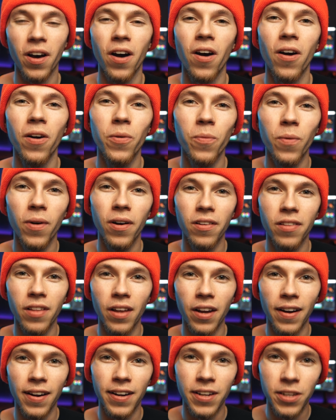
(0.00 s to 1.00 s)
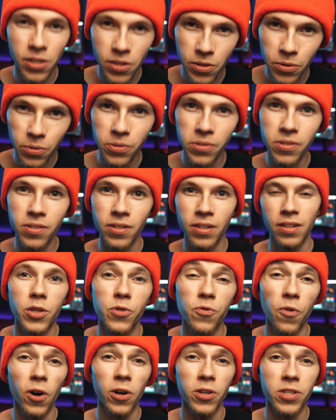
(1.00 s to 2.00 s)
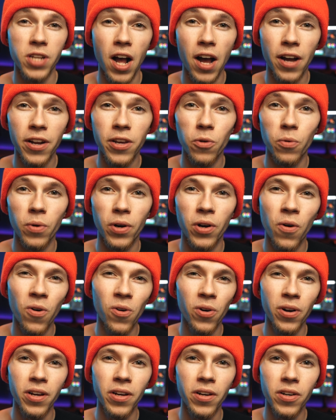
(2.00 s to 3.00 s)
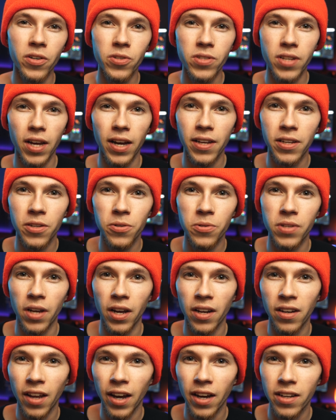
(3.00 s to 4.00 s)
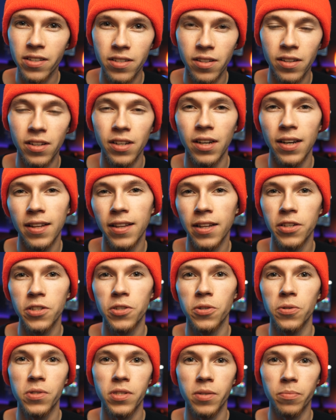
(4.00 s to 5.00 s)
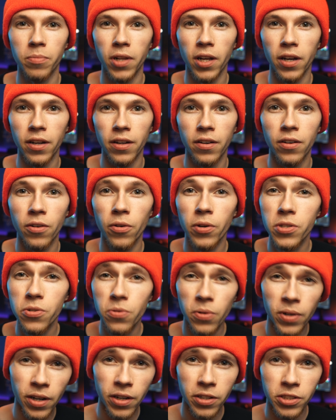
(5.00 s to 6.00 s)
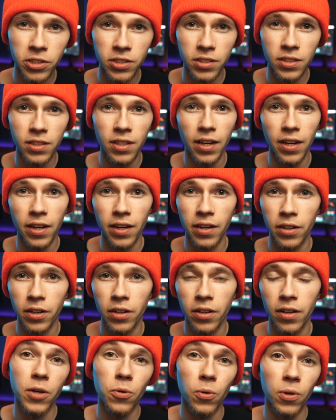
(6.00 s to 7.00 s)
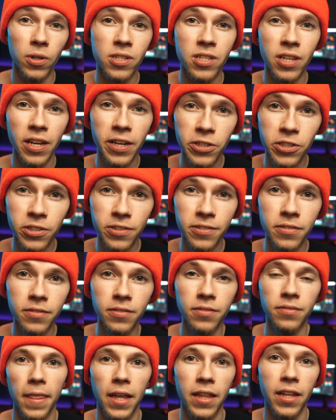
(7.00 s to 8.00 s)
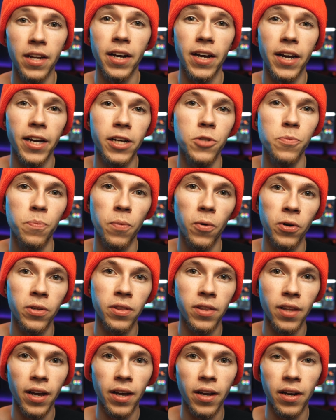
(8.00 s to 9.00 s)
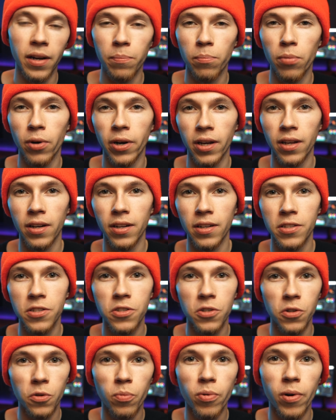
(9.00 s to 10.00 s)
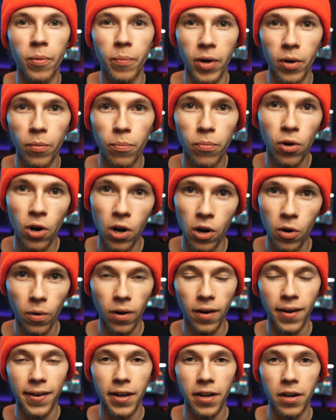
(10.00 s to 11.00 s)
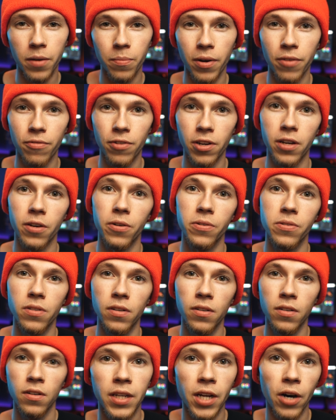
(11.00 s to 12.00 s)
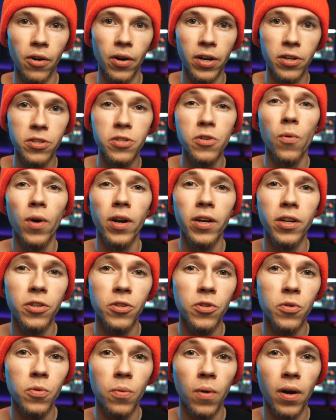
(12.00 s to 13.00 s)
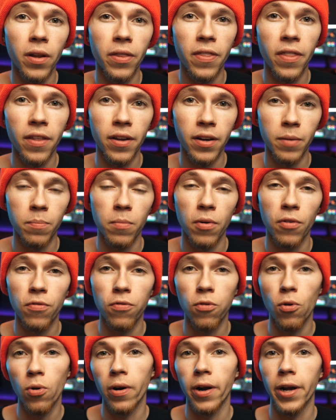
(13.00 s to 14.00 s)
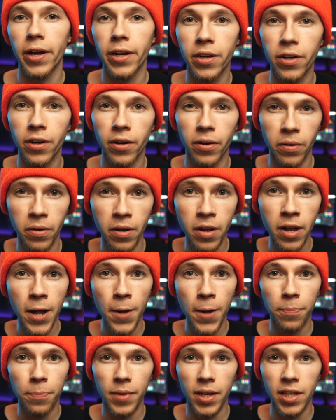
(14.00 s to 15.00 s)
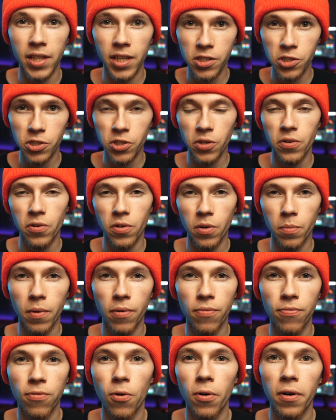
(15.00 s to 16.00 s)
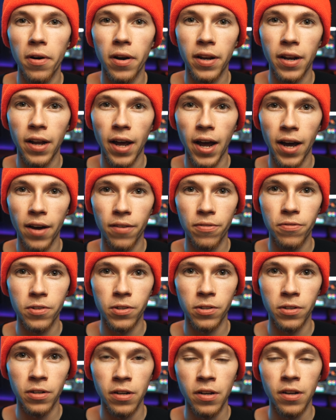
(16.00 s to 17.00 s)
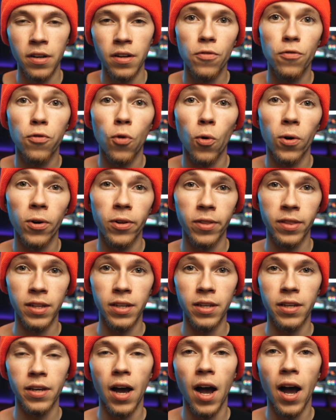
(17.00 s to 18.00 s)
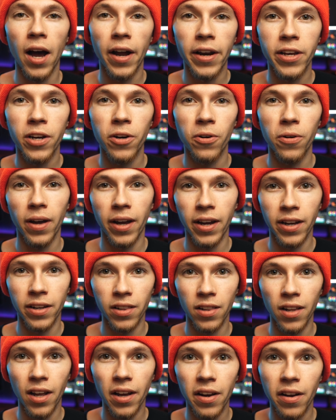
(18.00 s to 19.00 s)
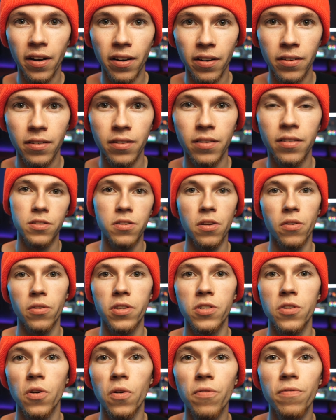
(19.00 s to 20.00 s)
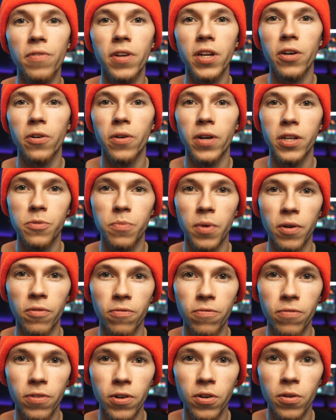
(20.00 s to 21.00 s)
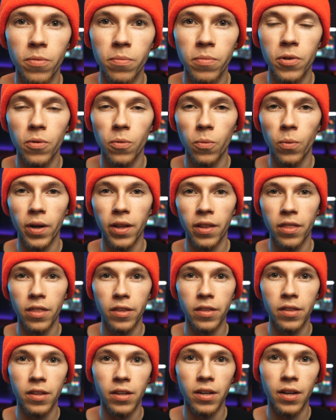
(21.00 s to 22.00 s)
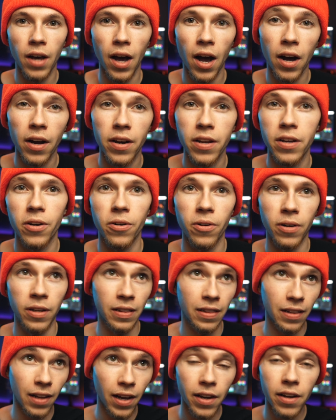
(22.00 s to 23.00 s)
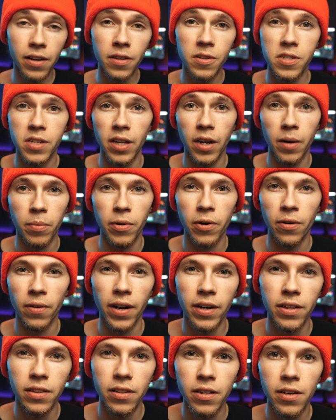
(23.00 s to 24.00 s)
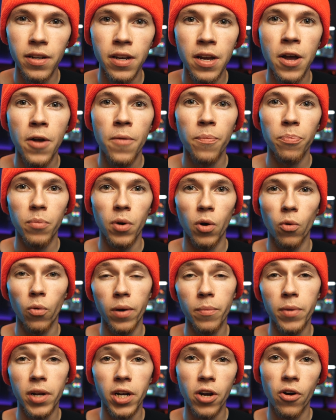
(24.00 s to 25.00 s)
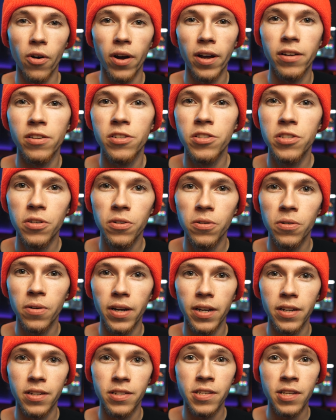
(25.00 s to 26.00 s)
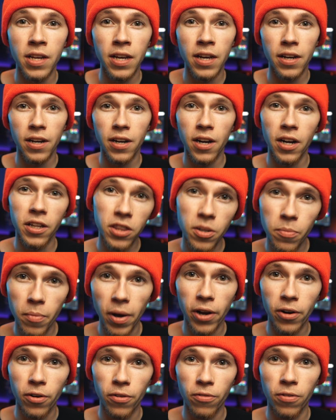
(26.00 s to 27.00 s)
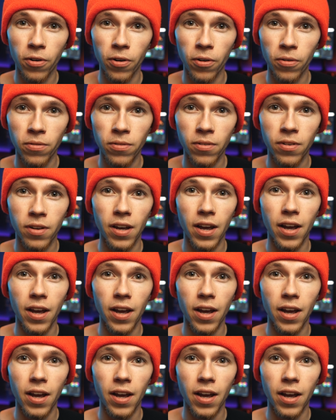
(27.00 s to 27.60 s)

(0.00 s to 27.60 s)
the hardware that I use. As far as audio recording goes, I use Audacity and then do some light noise reduction and equalization, and then I export that and bring it into Premiere Pro where I edit my videos. Now I also wanted to do one thing before I go, and that's show you a before and after for the audio and lighting. So this whole video has been filmed with the audio and lighting set up correctly, but what I'm gonna go ahead and do is cut the microphone,